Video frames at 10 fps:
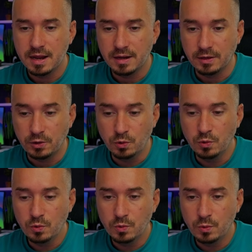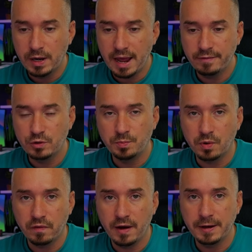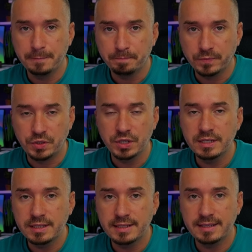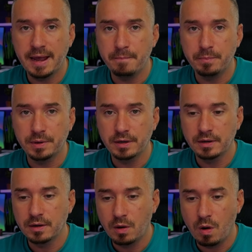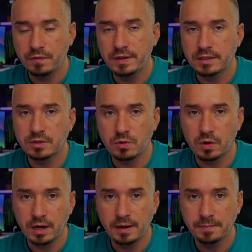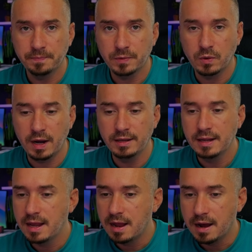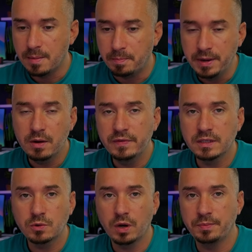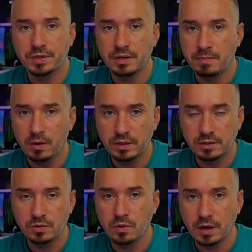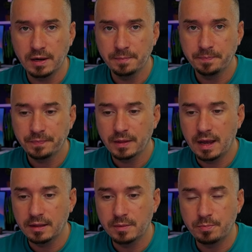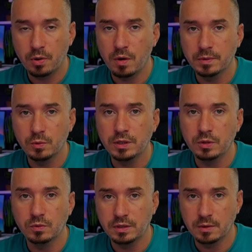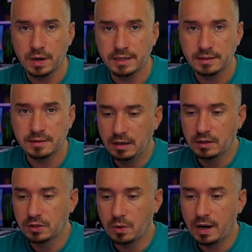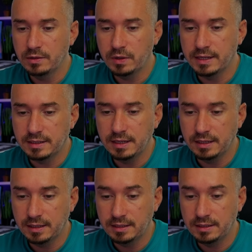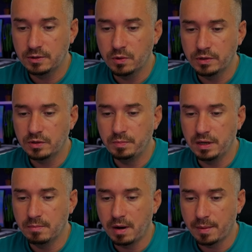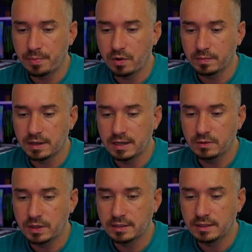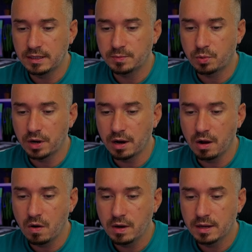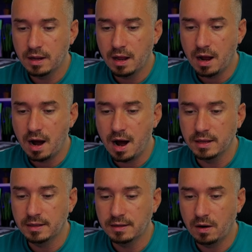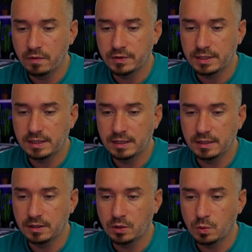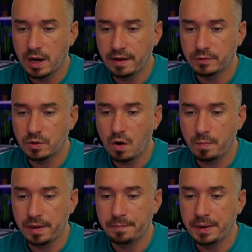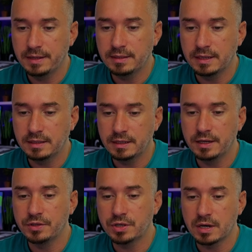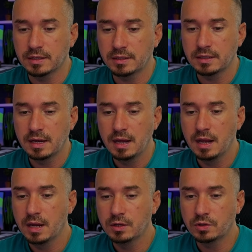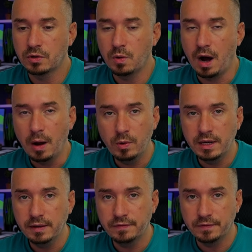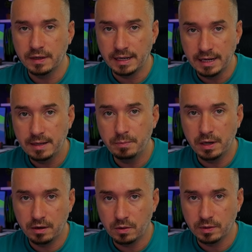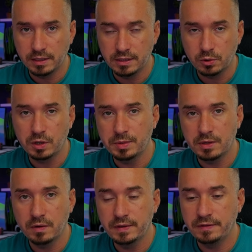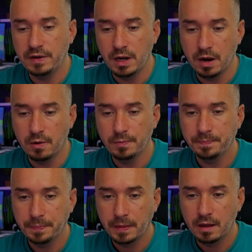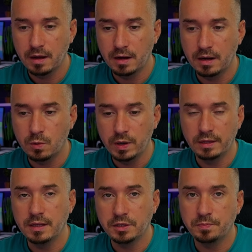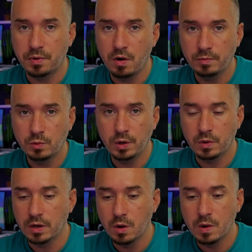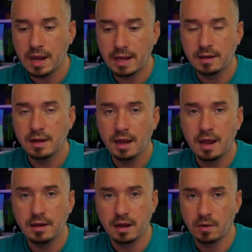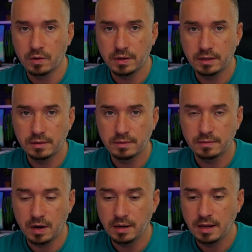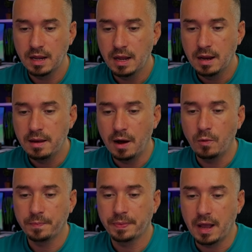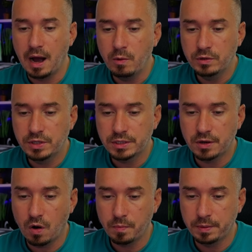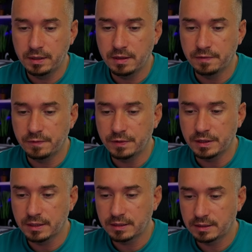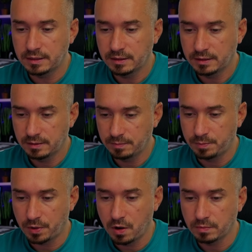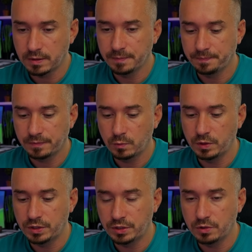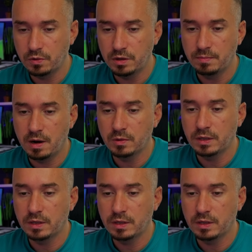You will have to provide just a sample of the story, right? A bit of description about the story, and the prompt will do the rest. So as you can see, this is going to be my prompt. And as you can see, it's pretty long. And obviously, you will have to copy and paste this in chunks. So I will leave a link below in the description of this video with this prompt where you can go ahead and download it, right? Now, I will just copy the first prompt, which is all about the